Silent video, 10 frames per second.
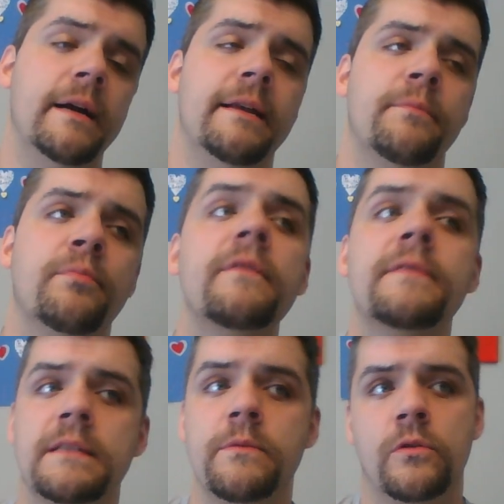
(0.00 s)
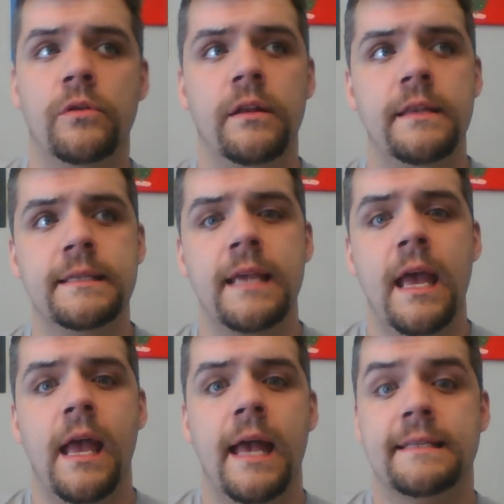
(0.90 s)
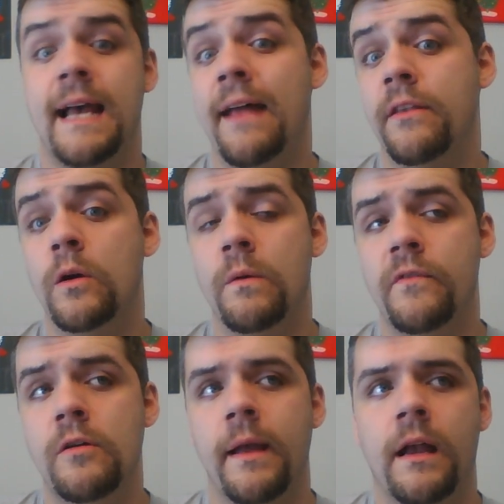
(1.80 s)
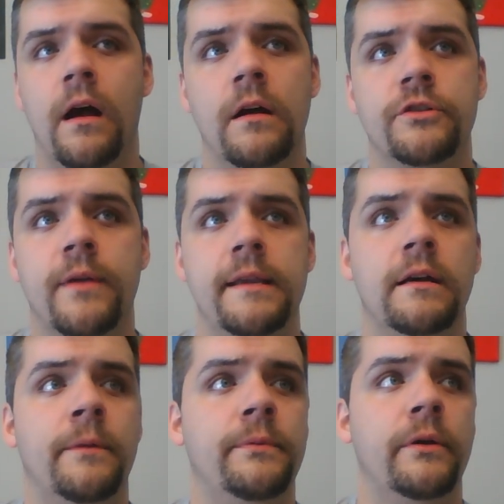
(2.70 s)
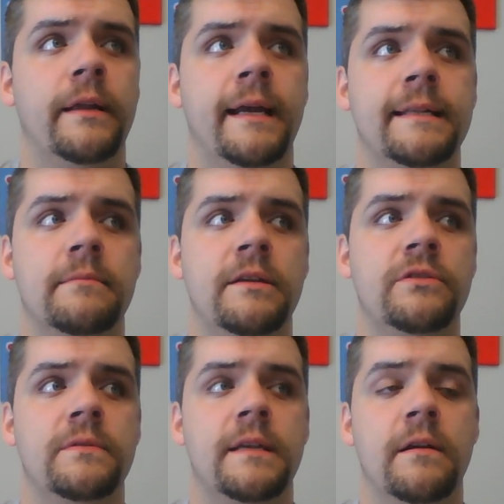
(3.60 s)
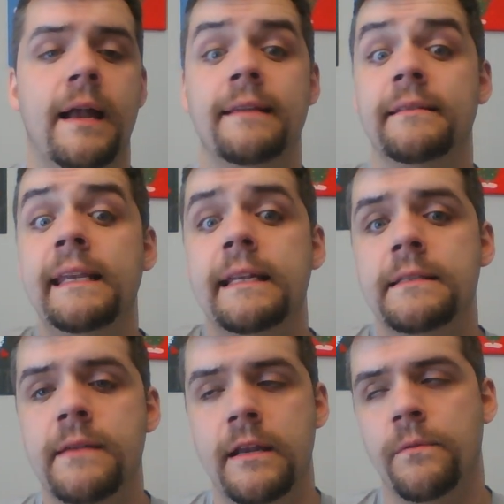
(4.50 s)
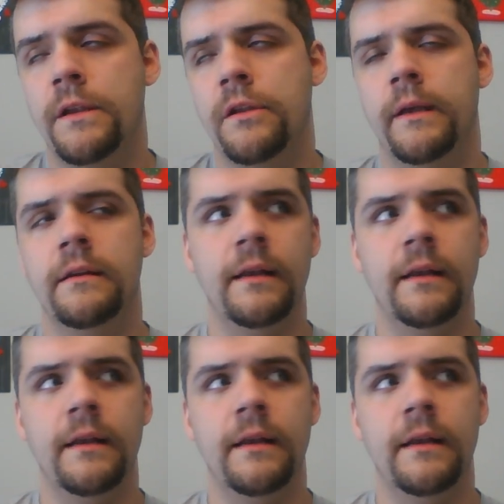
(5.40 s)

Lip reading: I had previously recorded this as an on-the-go review in my car, tried to upload it, had some issues there, got deleted, so I had to redo it.